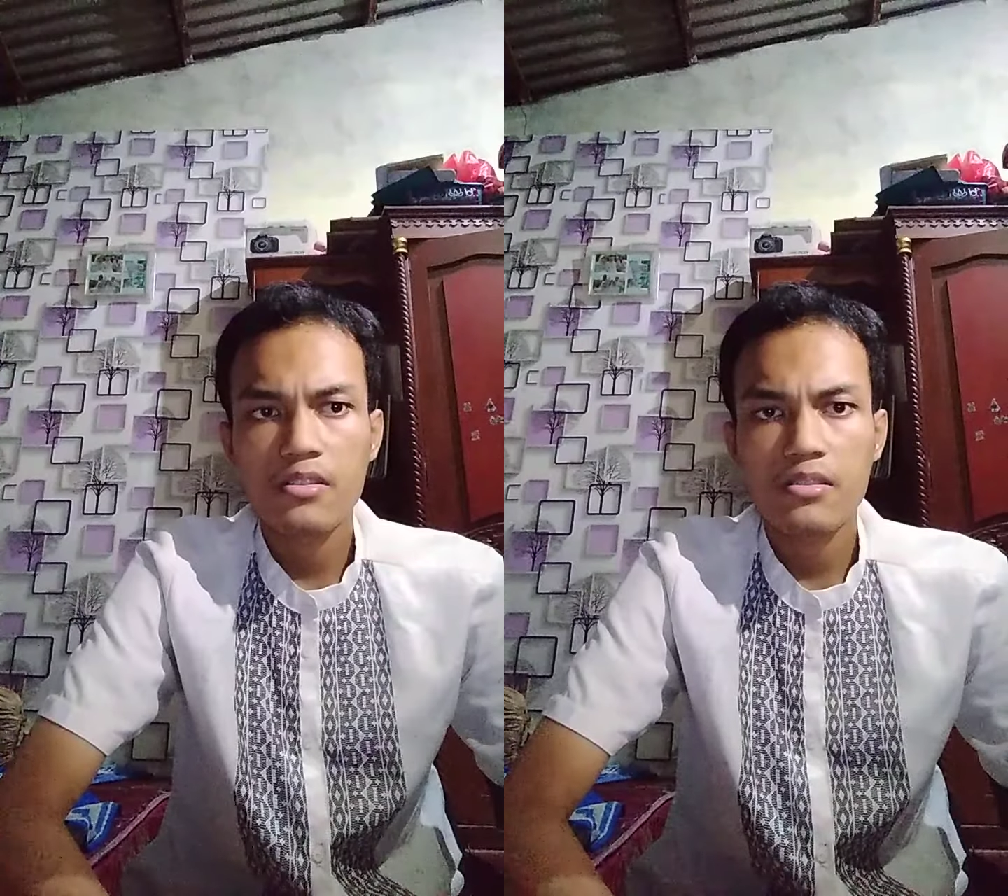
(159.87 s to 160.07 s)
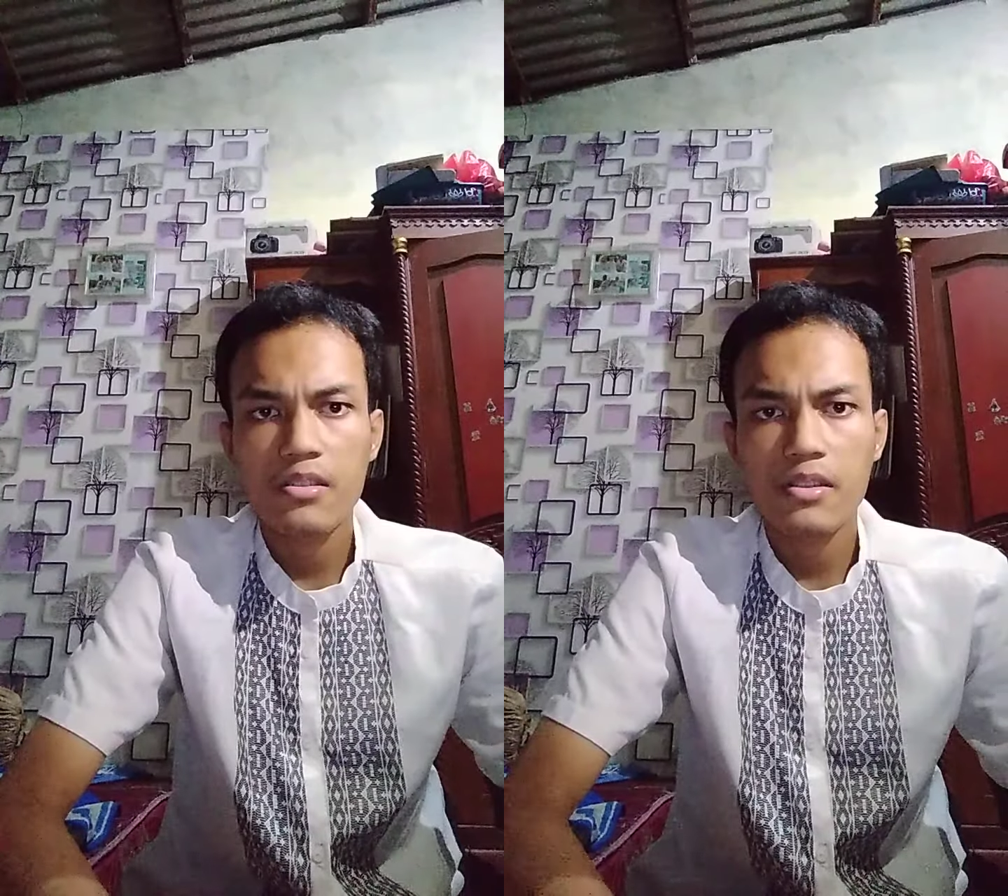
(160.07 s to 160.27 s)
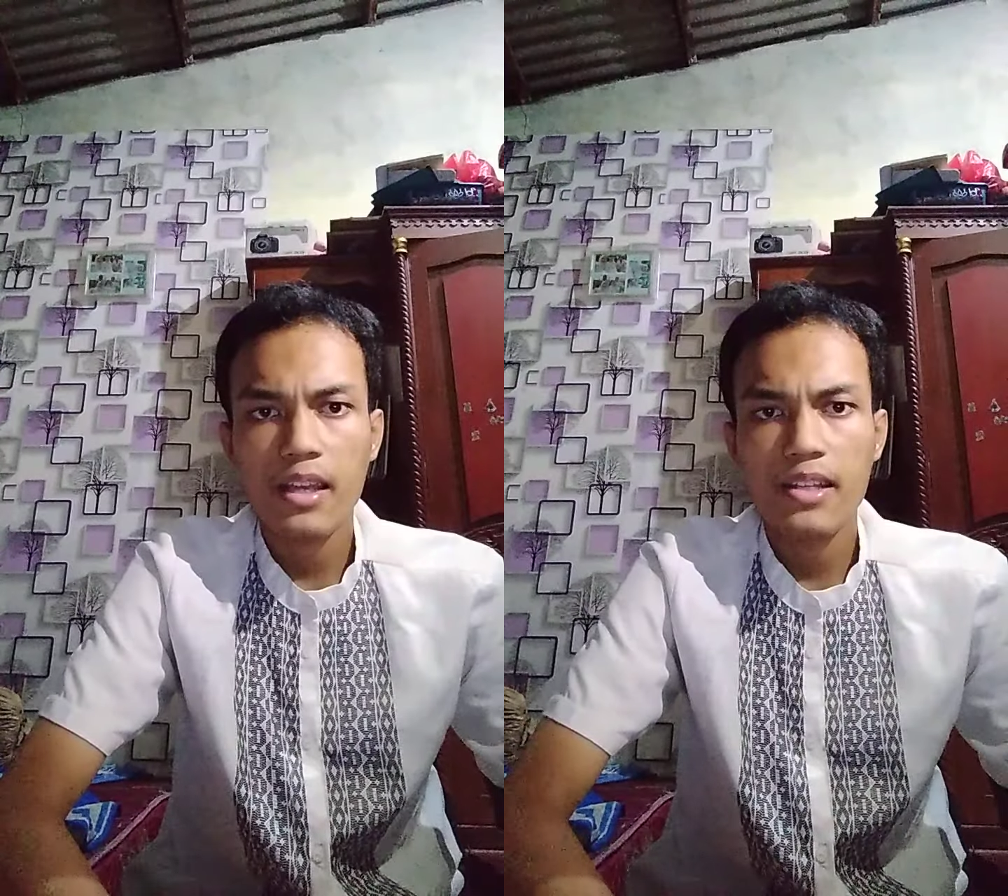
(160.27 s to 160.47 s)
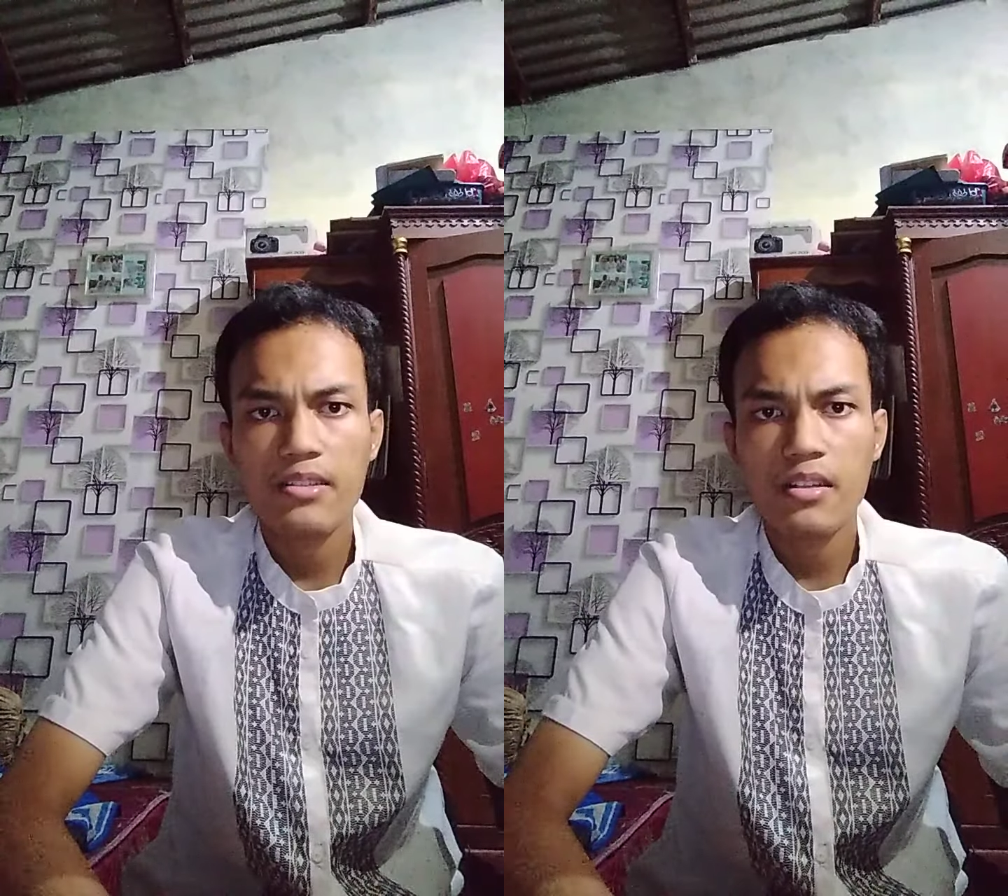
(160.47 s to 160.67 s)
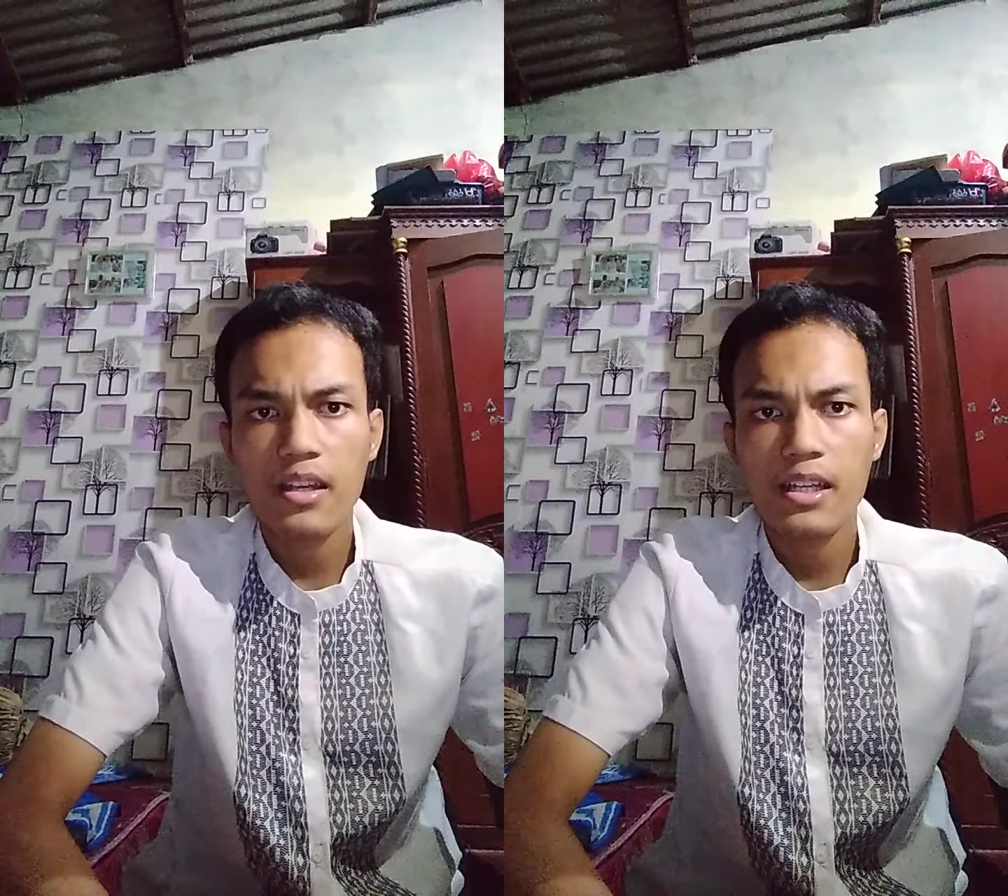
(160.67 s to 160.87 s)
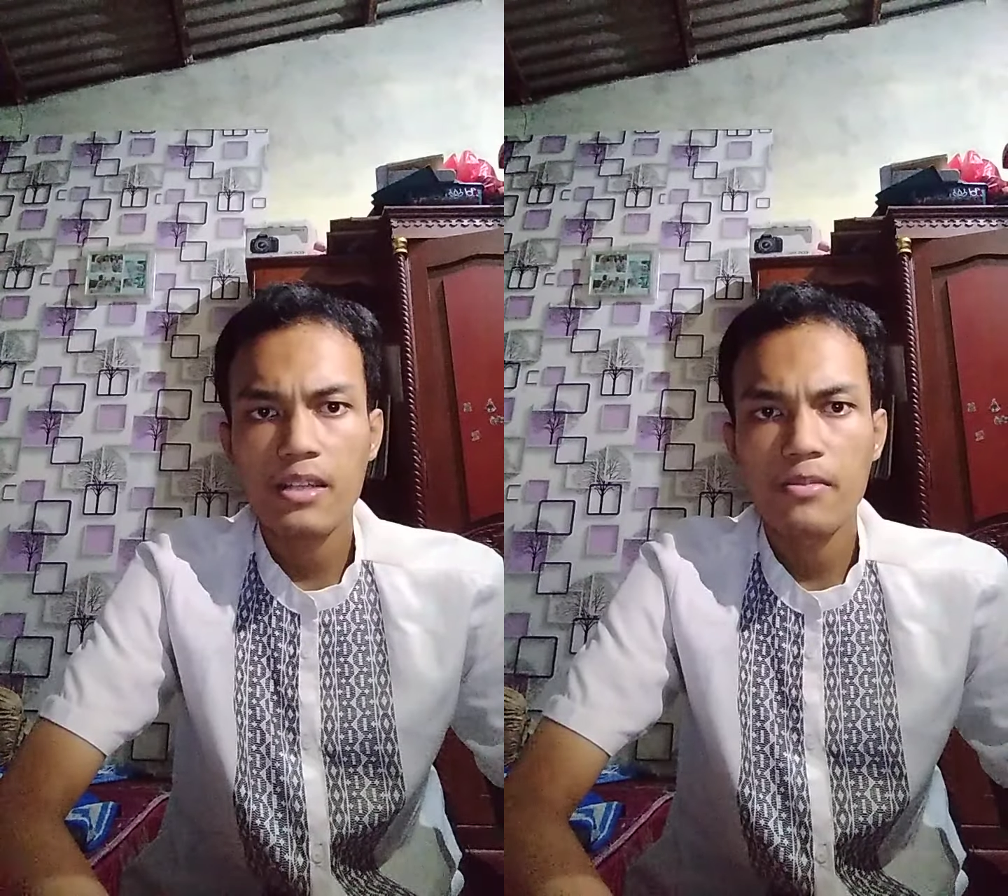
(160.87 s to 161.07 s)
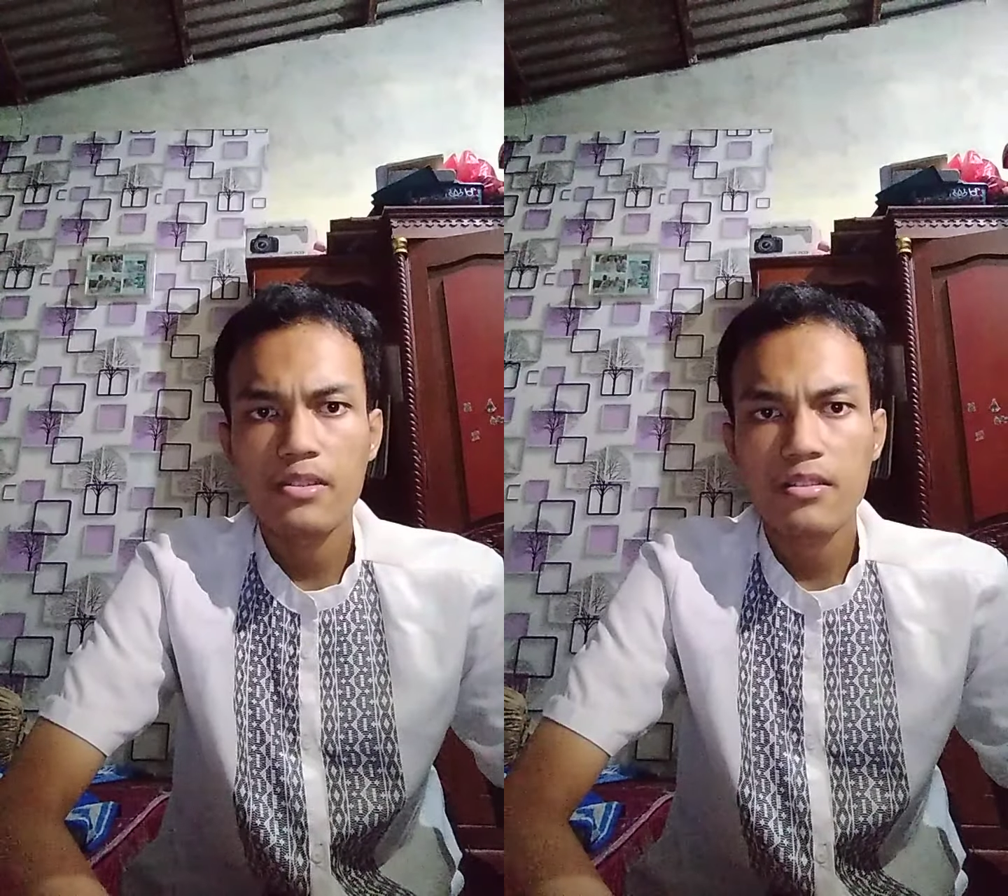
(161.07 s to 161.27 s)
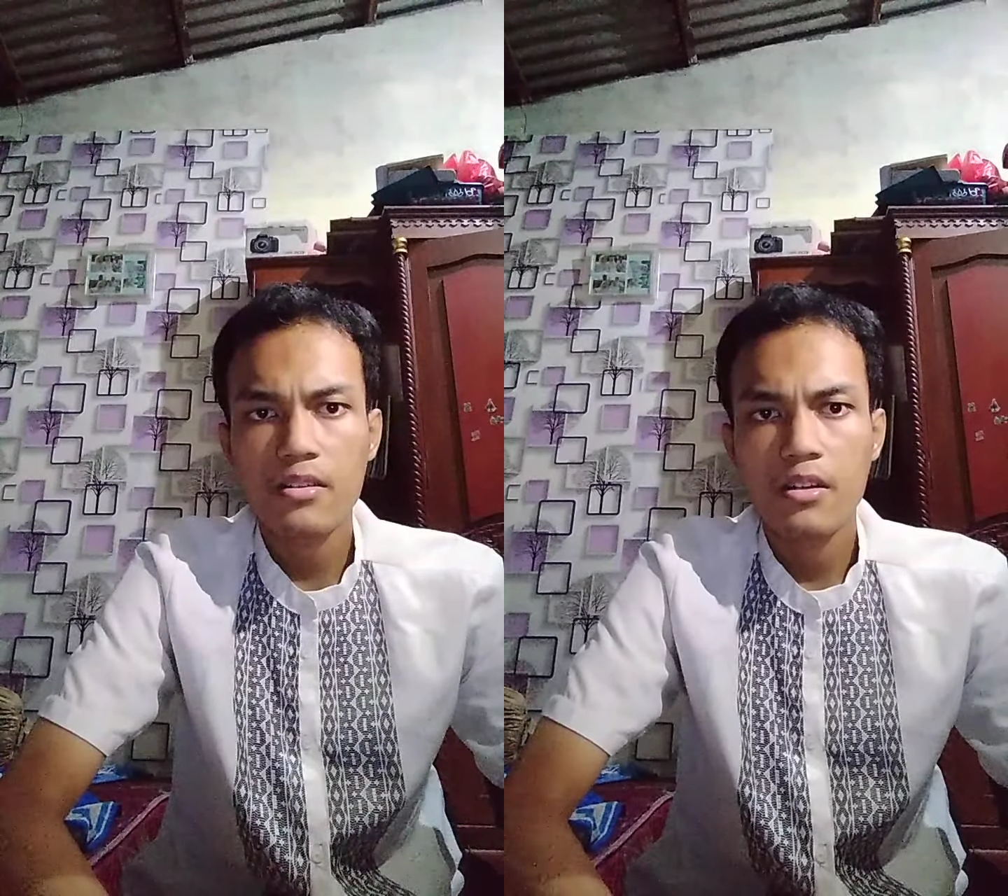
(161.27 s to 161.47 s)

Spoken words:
certain animals,